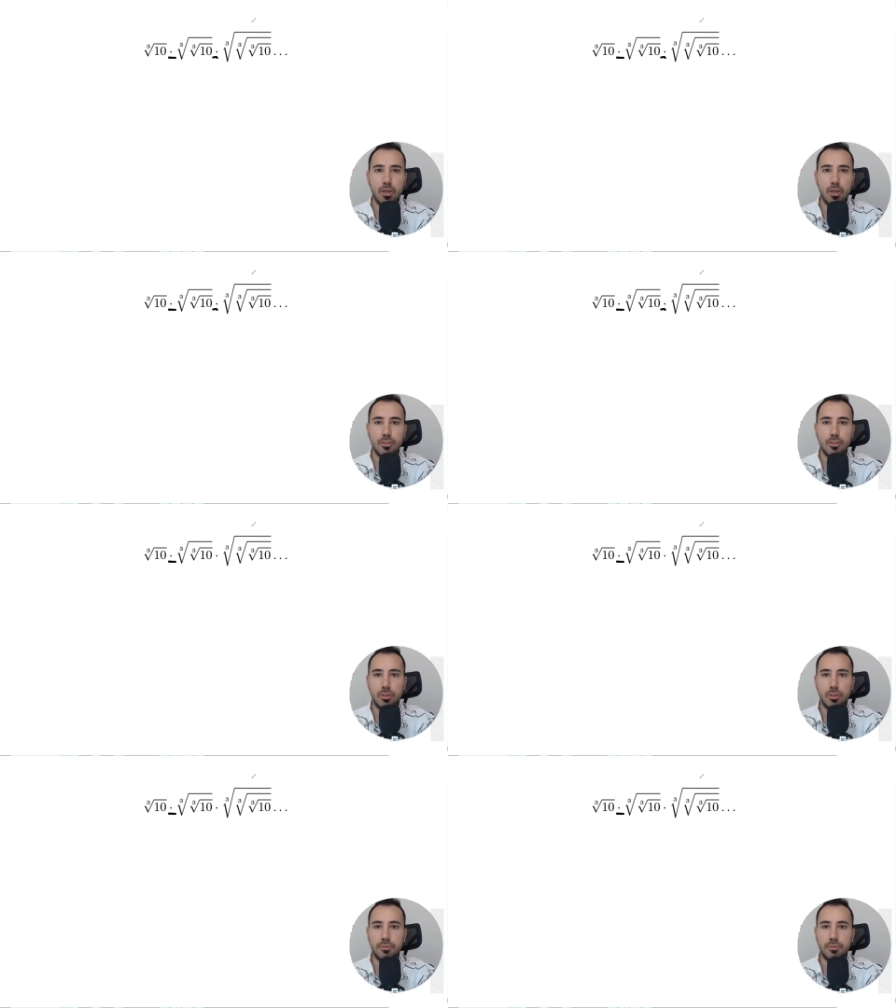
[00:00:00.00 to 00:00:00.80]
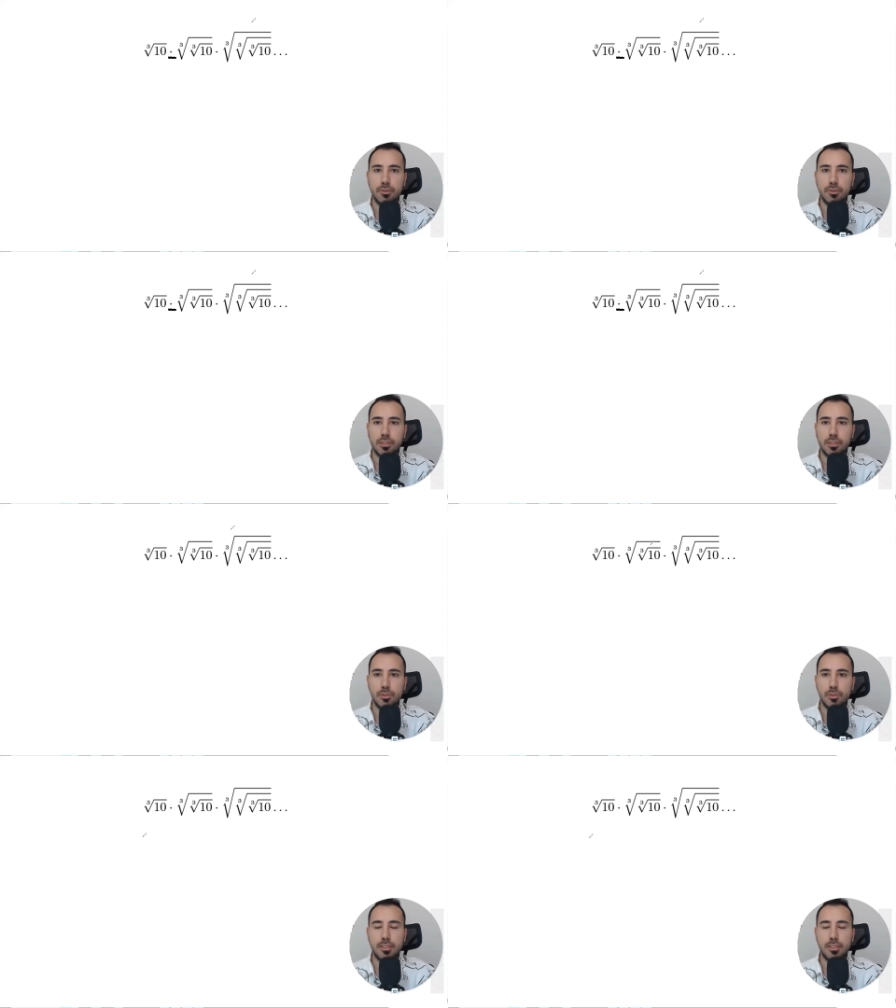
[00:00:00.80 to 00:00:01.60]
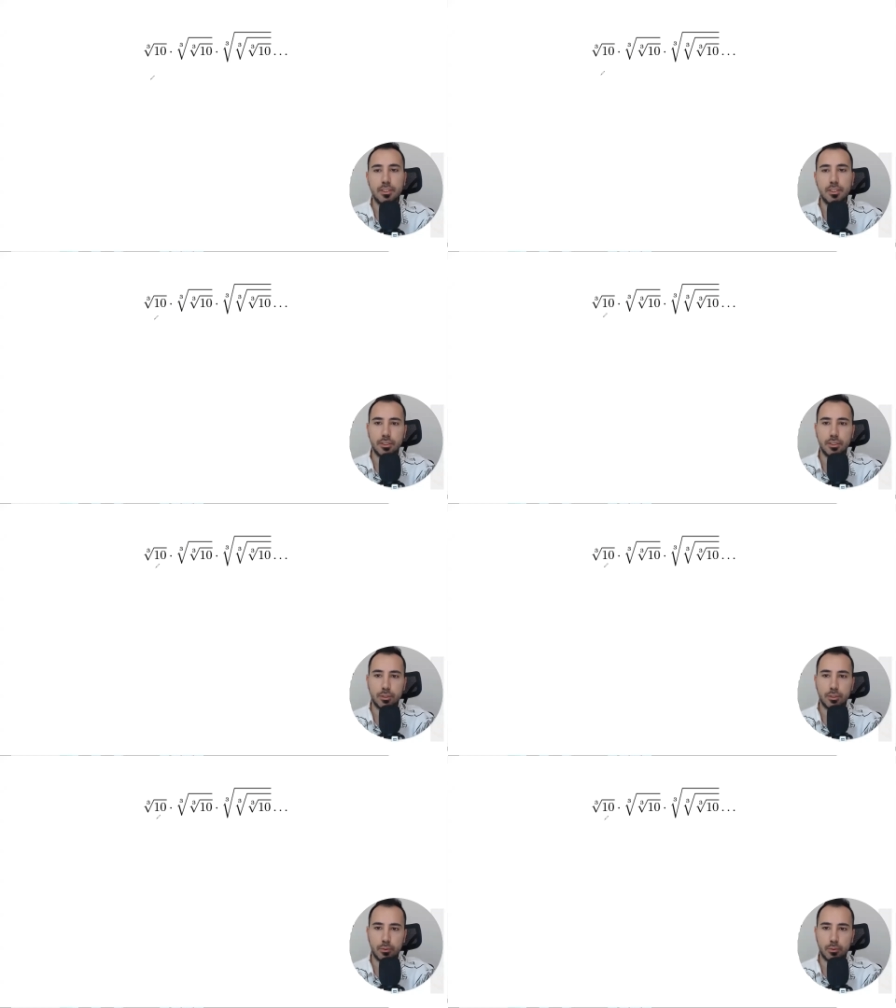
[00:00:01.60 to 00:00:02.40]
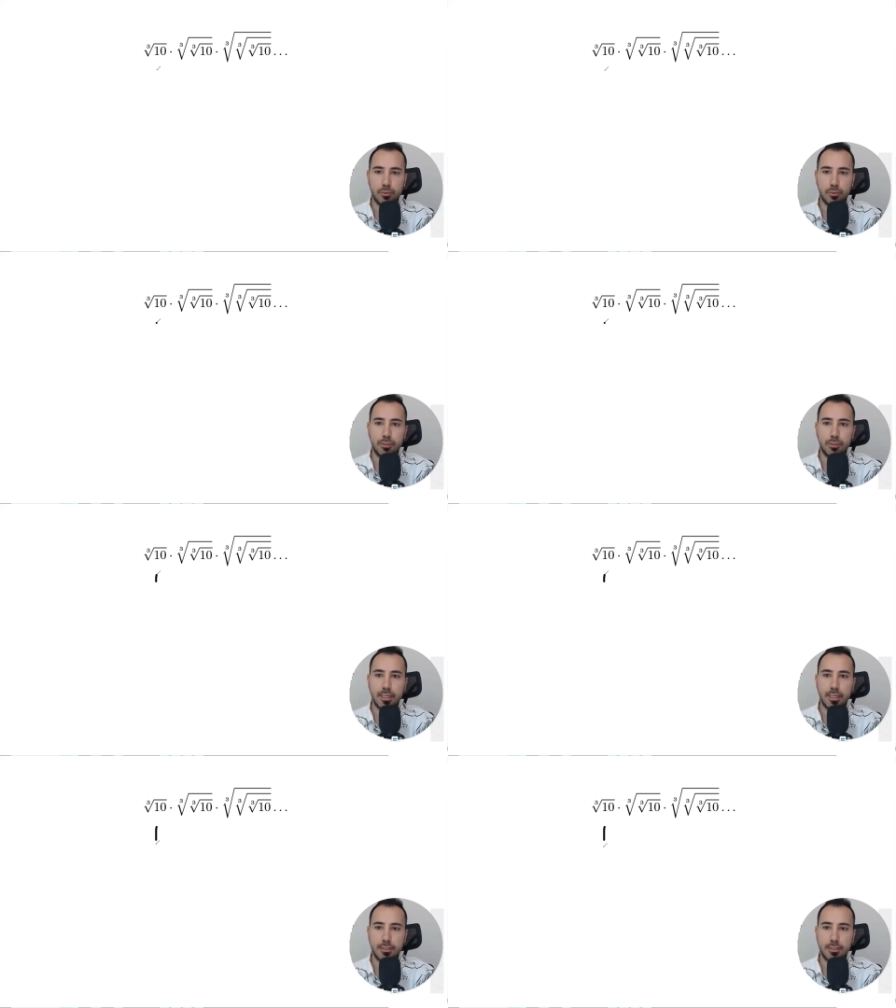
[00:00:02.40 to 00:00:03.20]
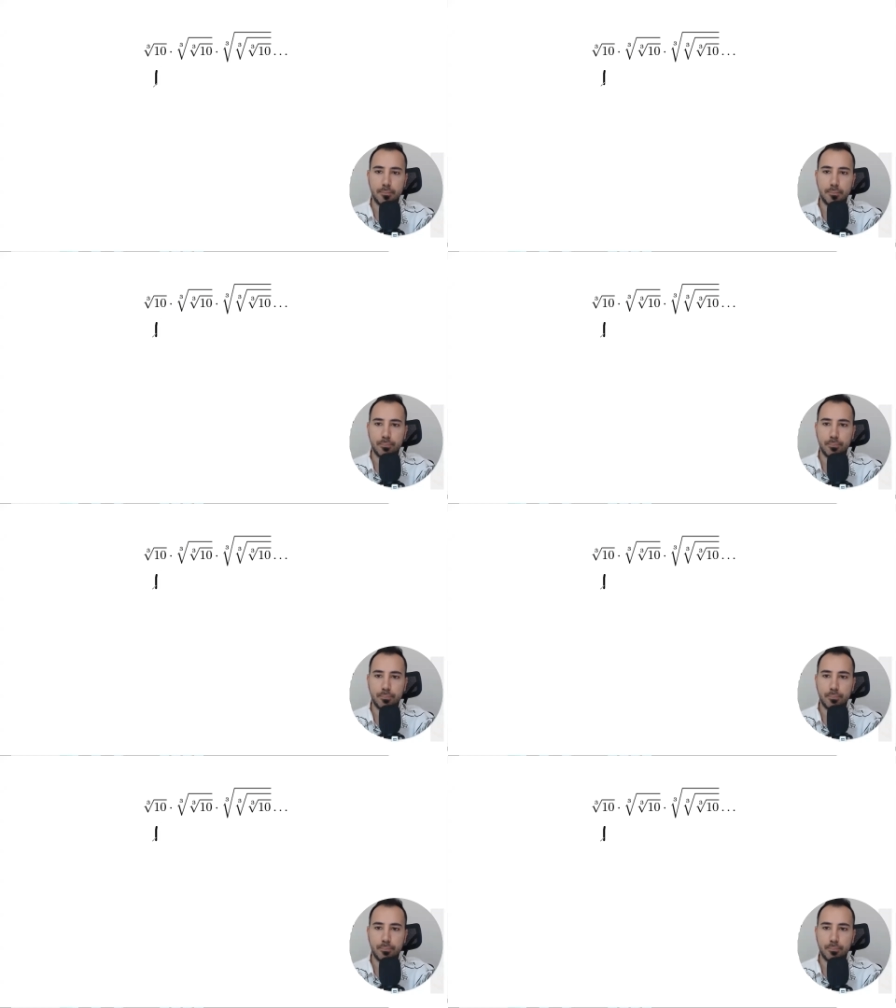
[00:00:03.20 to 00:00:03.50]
So the first solution is to rewrite them